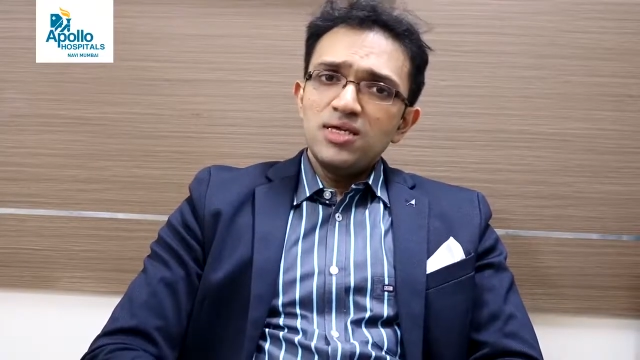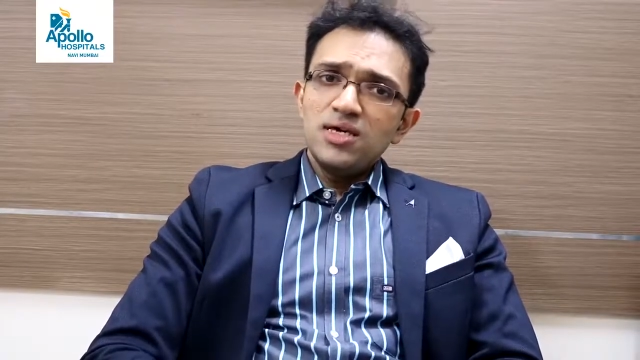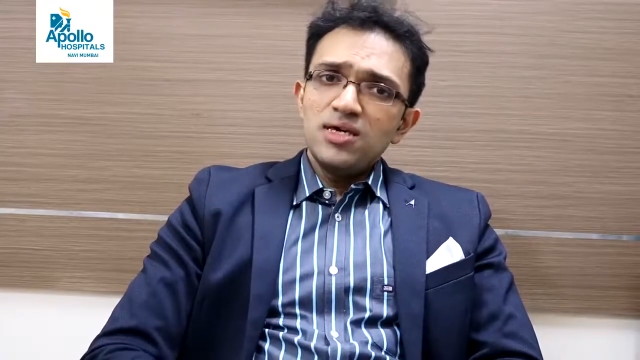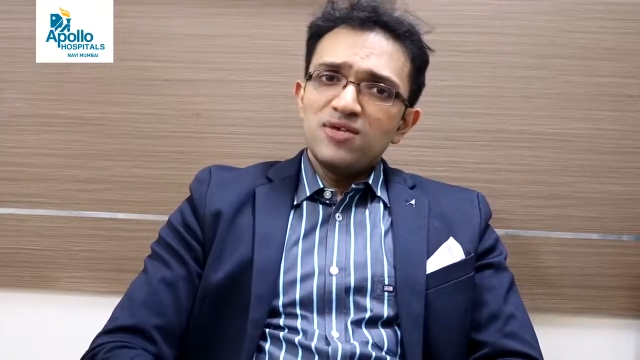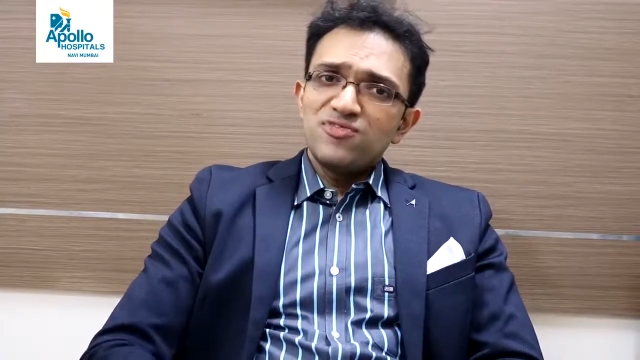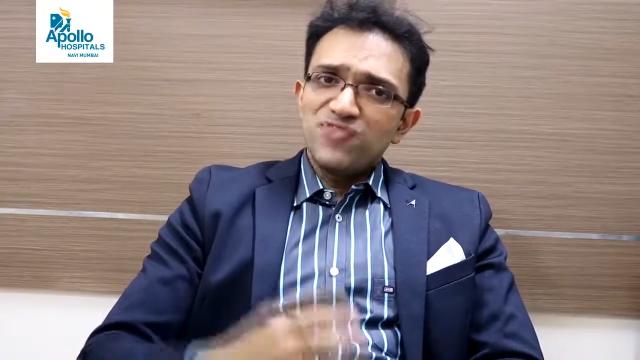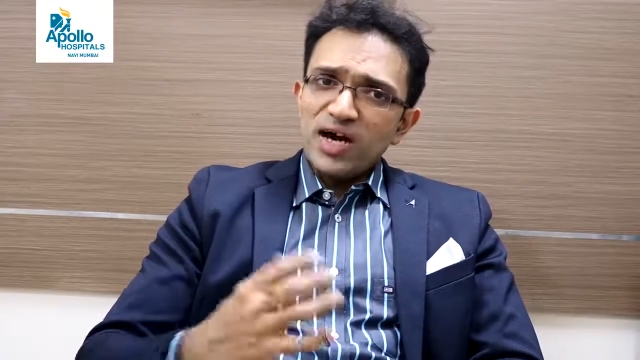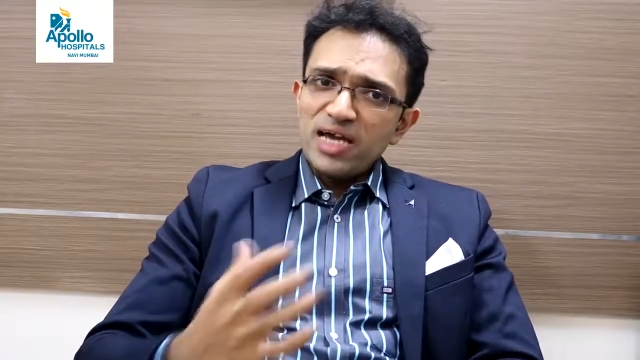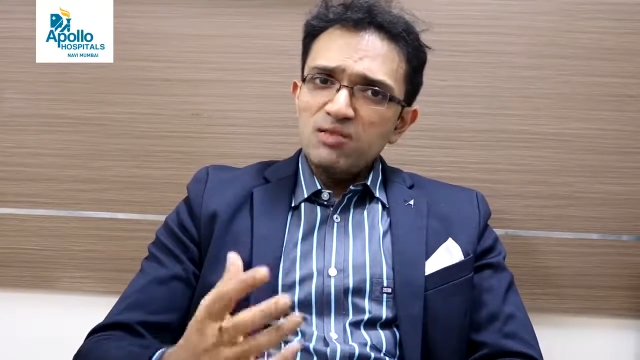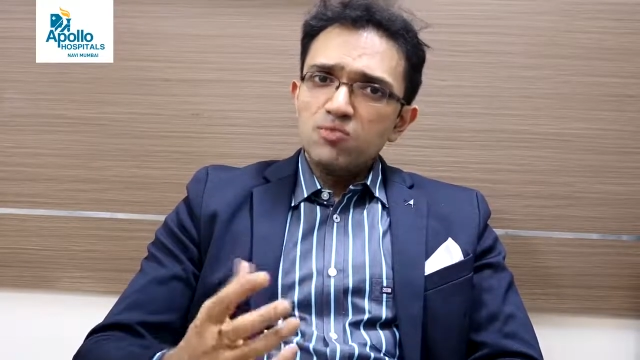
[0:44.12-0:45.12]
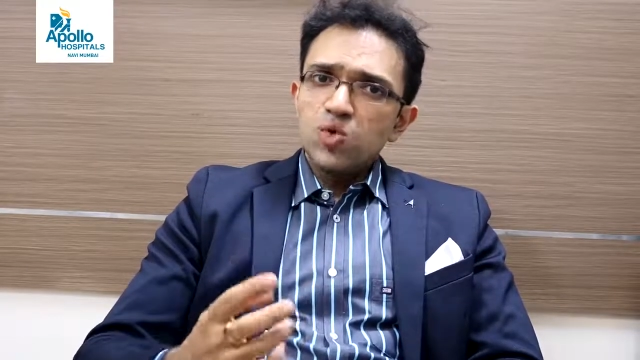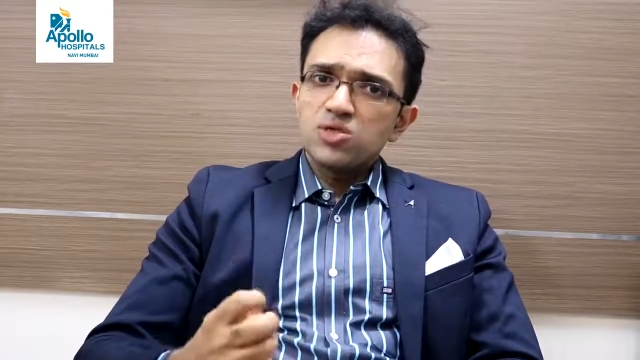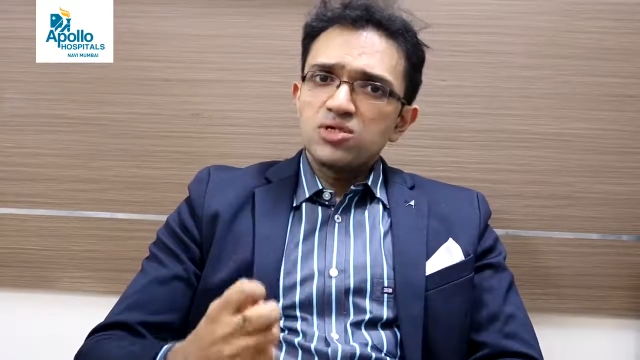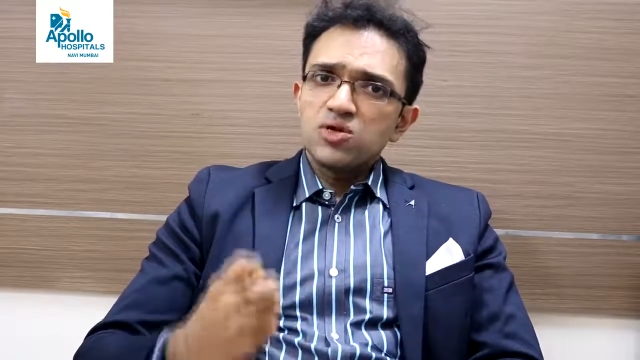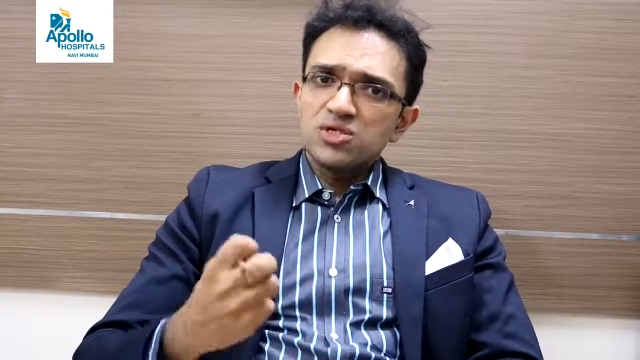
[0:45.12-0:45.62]
The fine
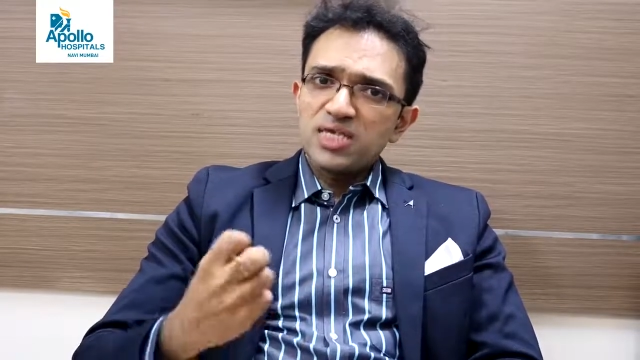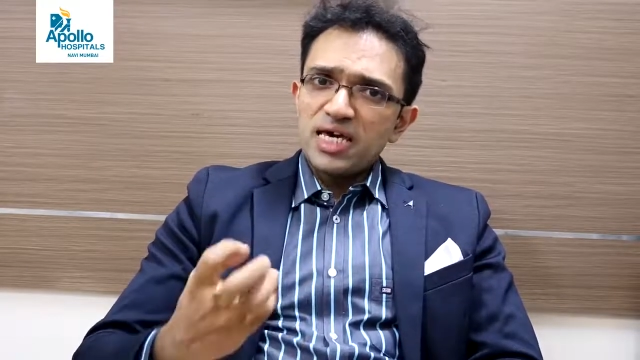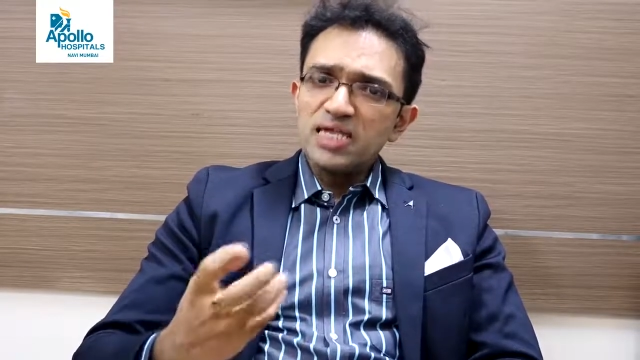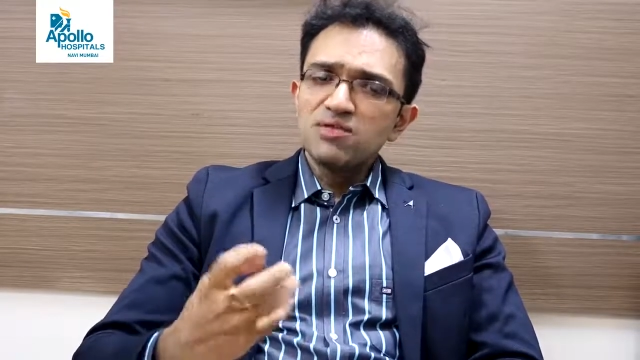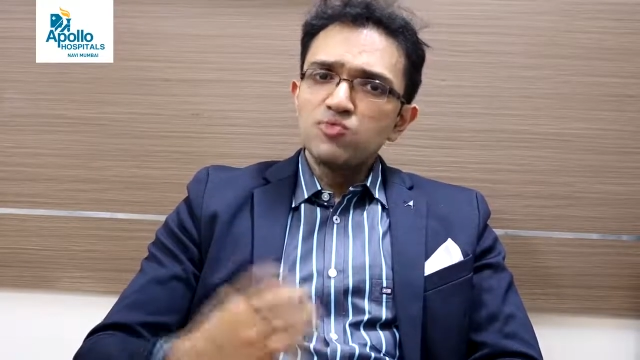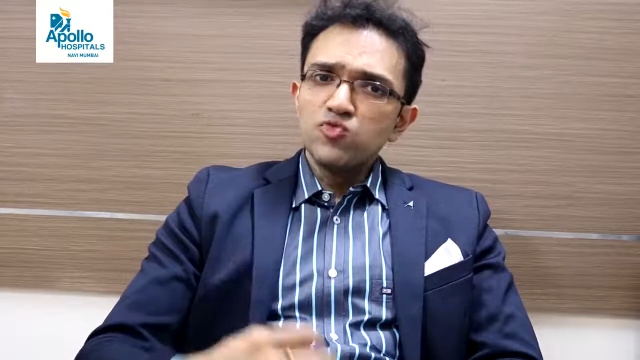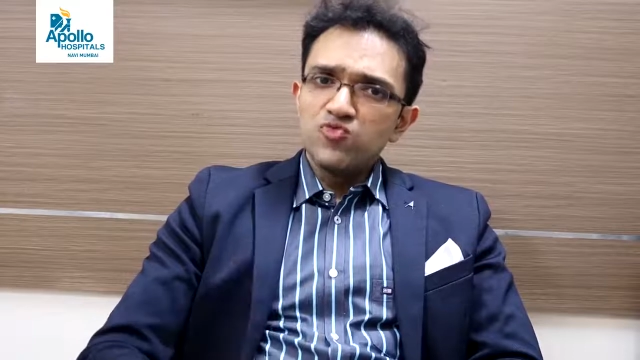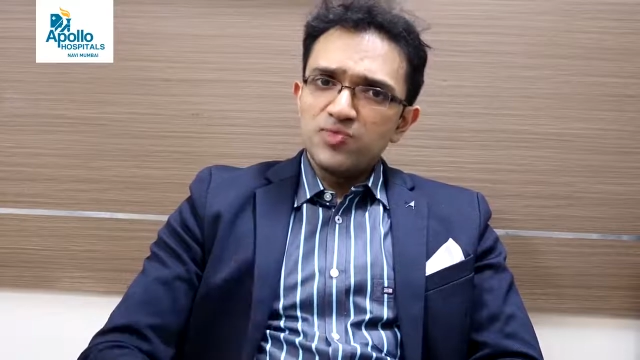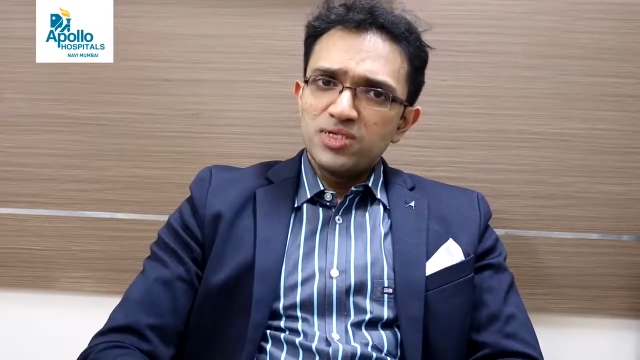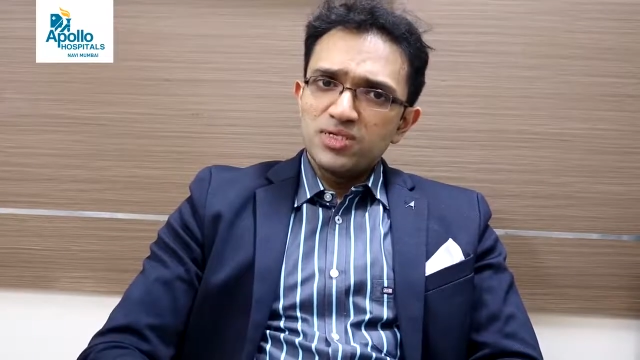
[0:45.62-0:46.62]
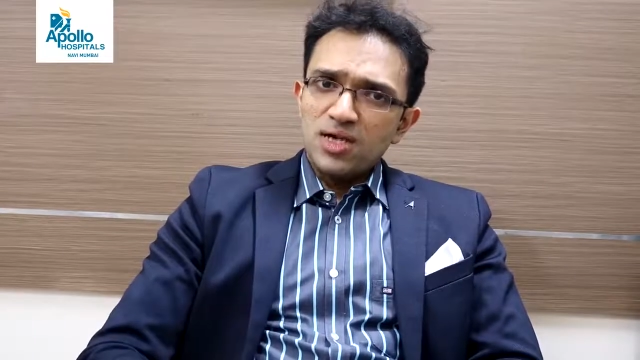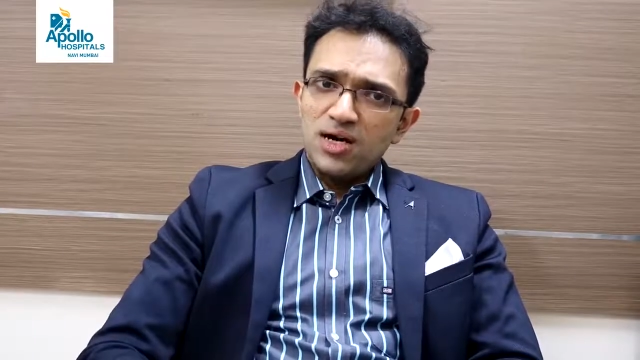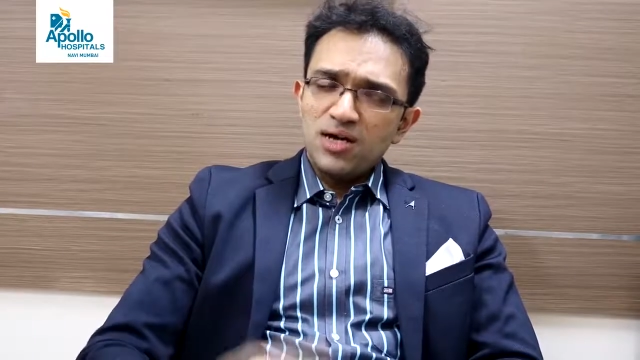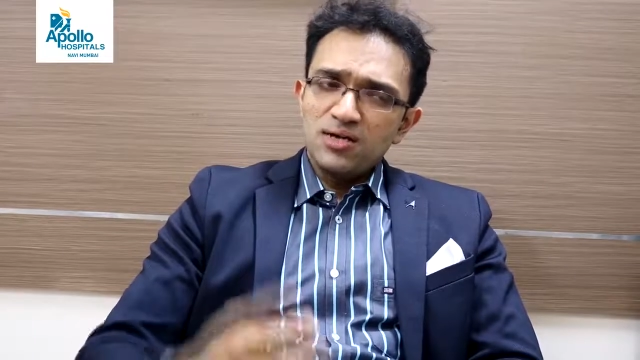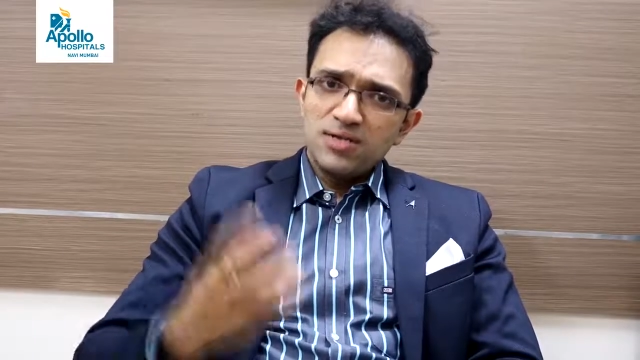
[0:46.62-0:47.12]
motor or skilled movements
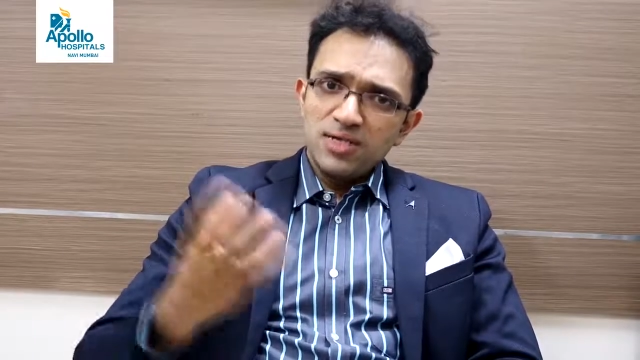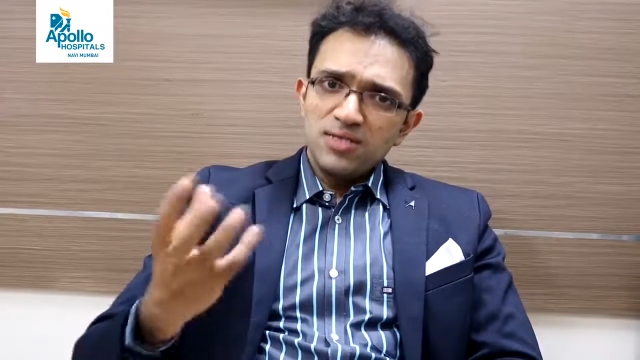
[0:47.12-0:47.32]
lie